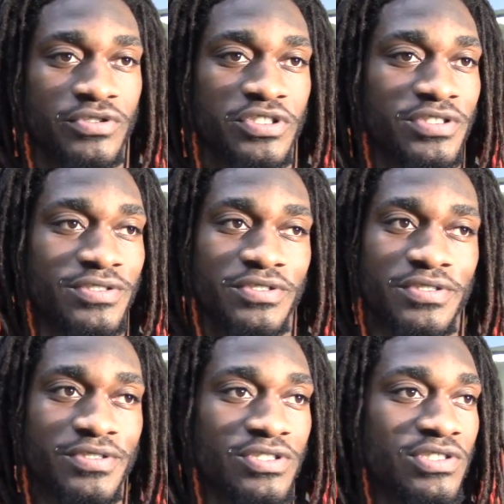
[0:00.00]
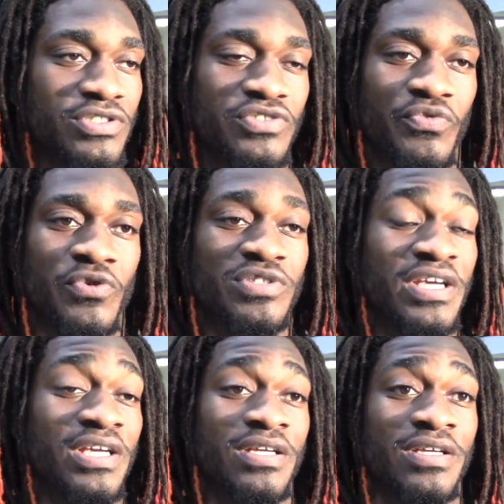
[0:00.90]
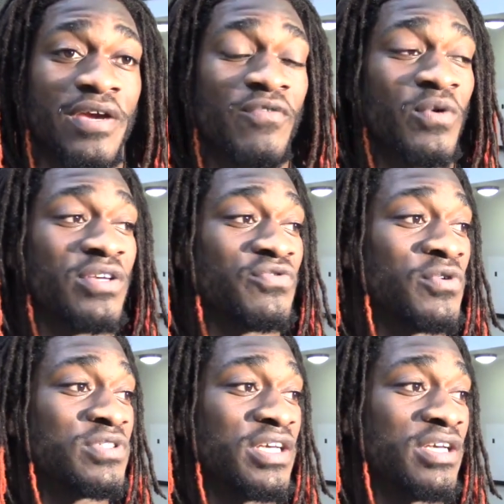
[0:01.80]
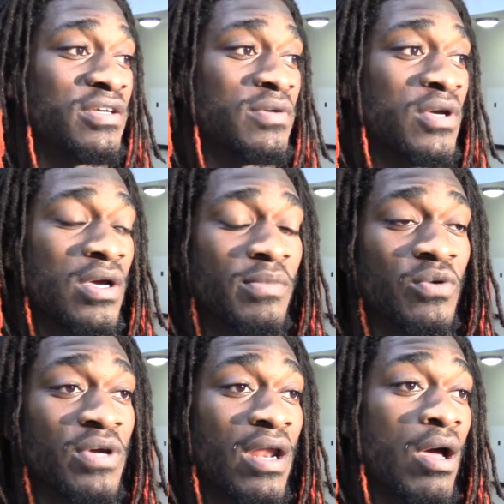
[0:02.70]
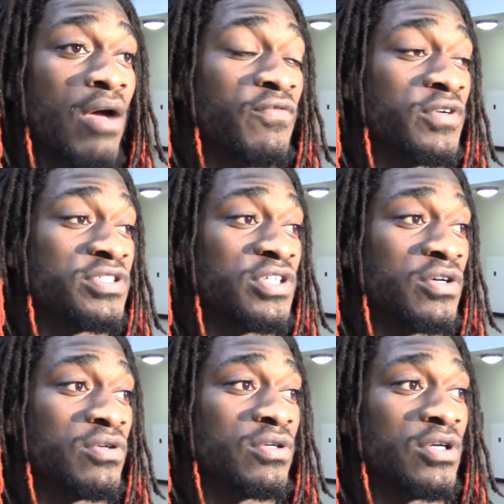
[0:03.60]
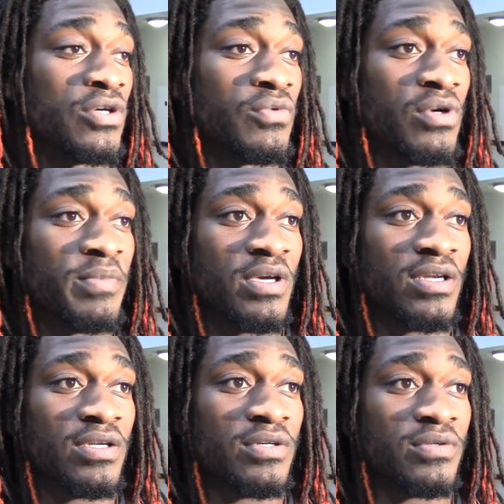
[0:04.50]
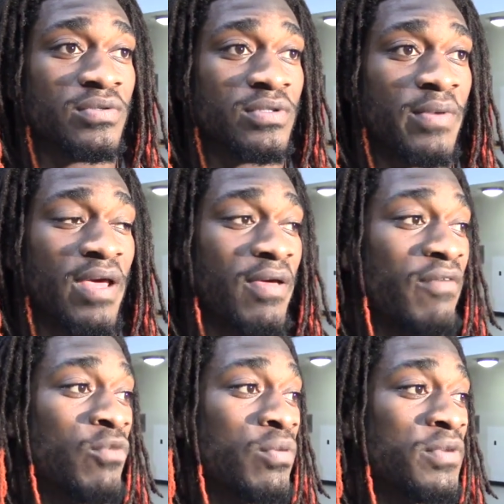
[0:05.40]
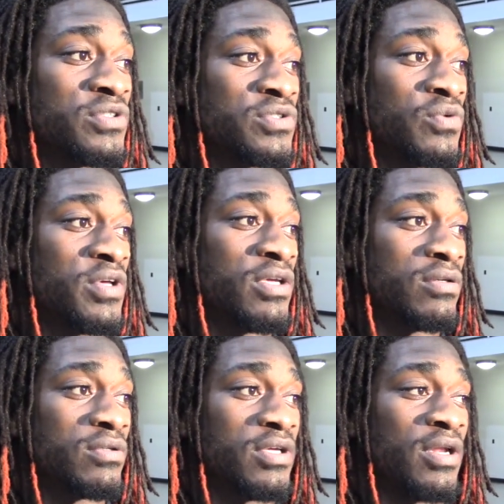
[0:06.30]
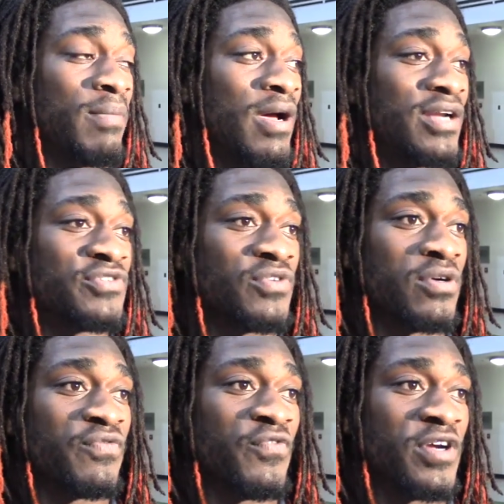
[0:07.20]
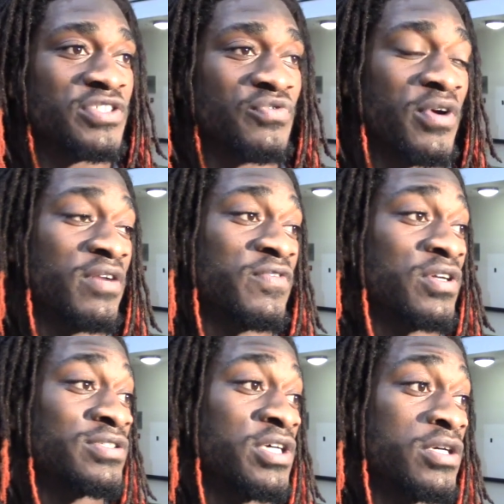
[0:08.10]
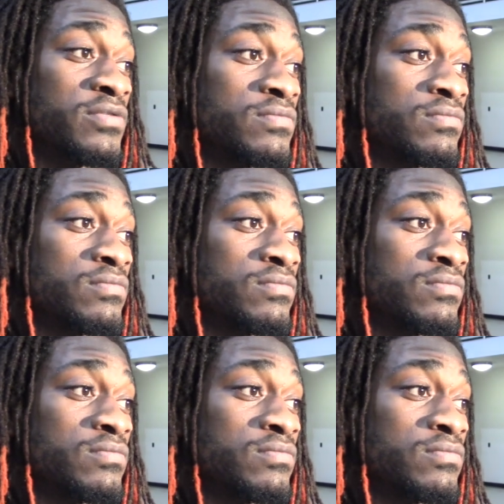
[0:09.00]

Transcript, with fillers: Just, just routine. Every week is routine, but we got an off week, so we're going to be able to have, more mental week, get our bodies on fresh and ready for Kentucky.